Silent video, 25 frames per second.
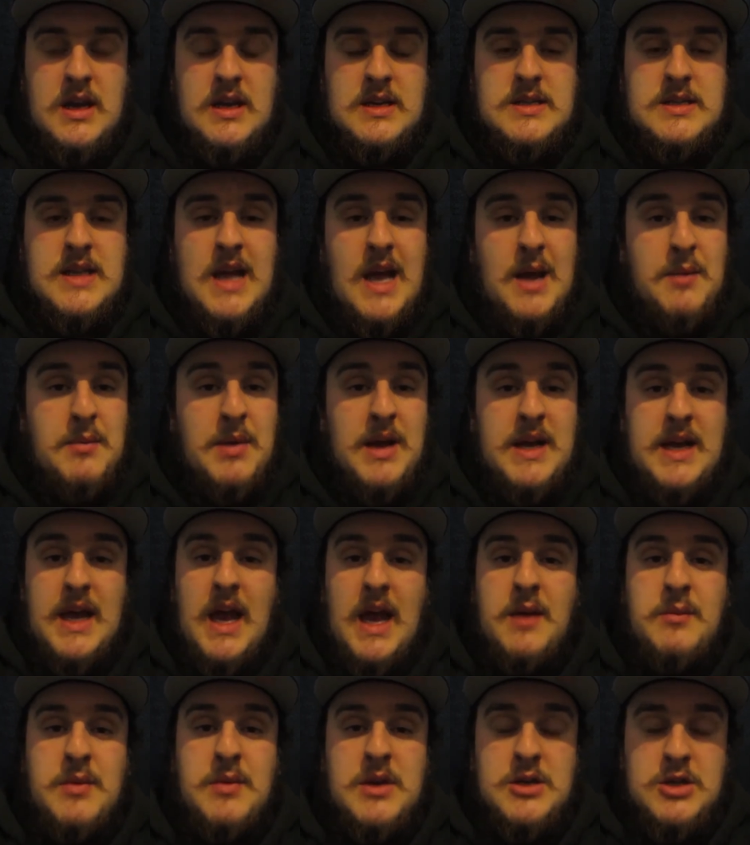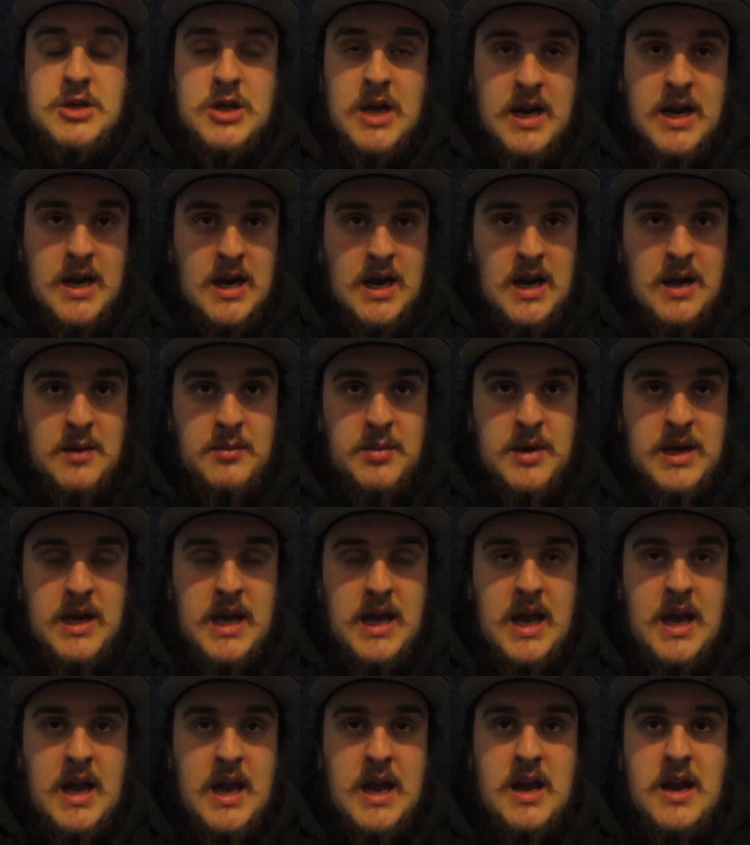starting my gaming channel up
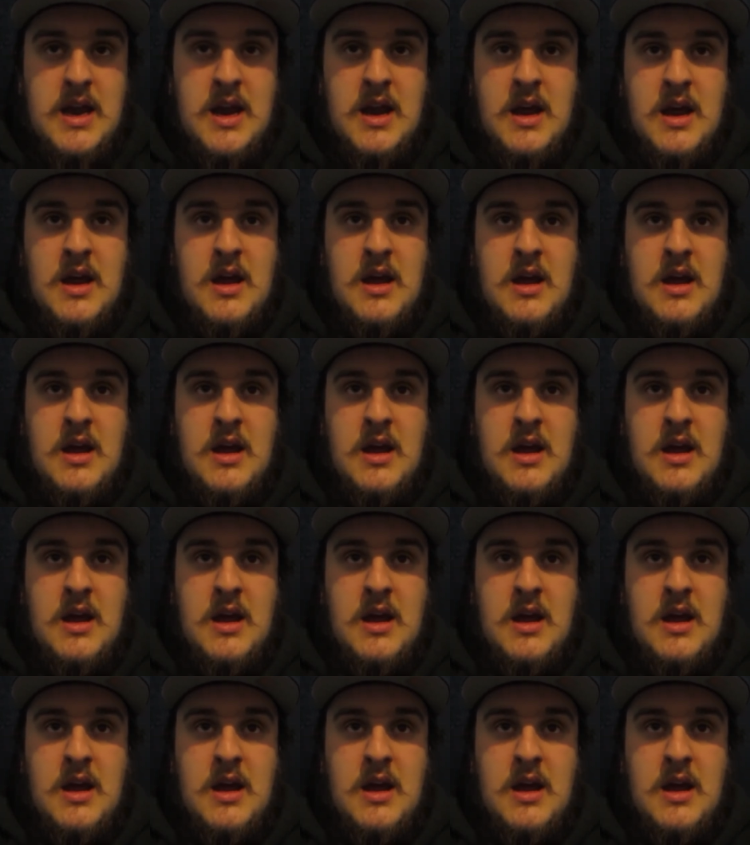again.